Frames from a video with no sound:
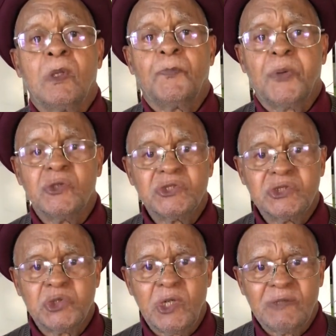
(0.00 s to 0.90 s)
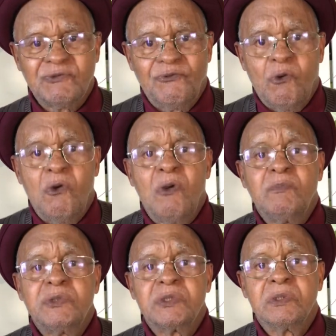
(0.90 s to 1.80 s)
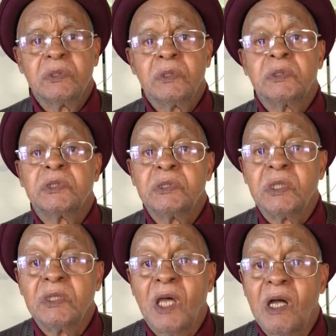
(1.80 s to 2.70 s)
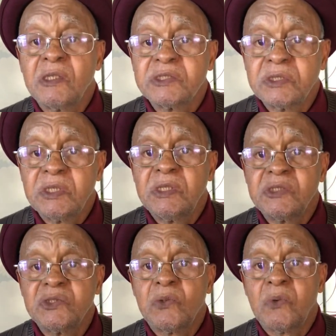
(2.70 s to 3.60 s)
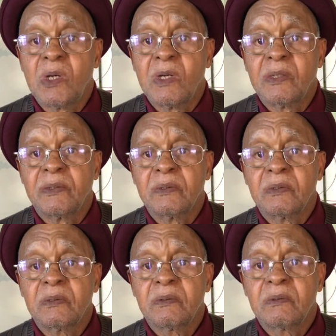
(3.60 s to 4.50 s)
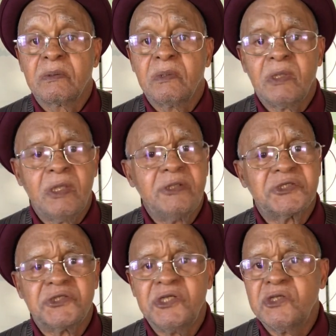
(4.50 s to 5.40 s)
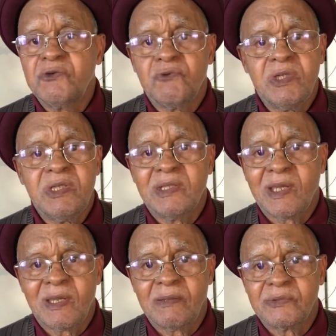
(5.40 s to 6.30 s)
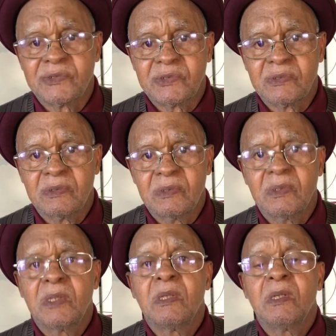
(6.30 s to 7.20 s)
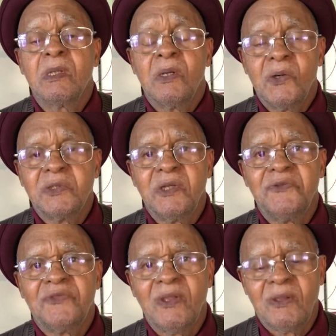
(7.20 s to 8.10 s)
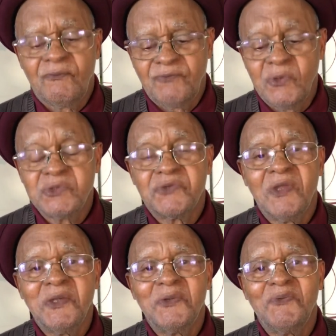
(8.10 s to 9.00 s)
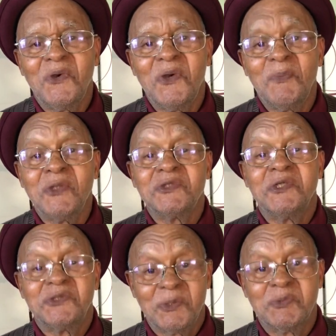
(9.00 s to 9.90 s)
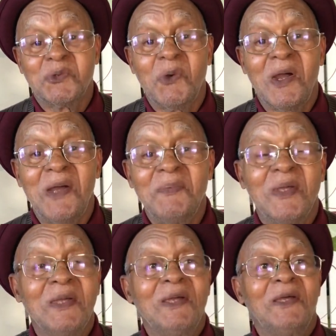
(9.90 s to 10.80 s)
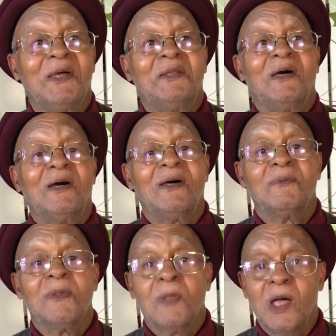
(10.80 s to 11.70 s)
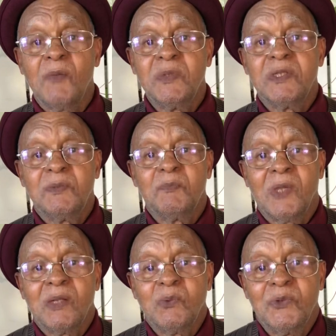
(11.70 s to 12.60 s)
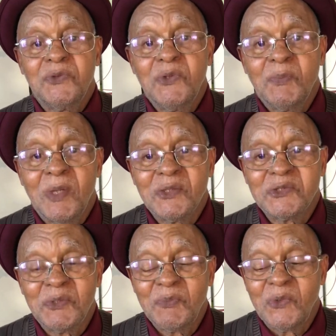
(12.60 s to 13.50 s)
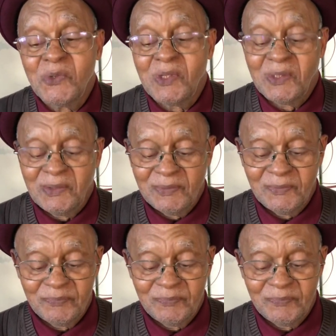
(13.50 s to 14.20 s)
A person transforms to the knowledge that he has acquired. Each degree counts. Okay, folks, thank you very much, and subscribe. And I'll be getting back with you about some more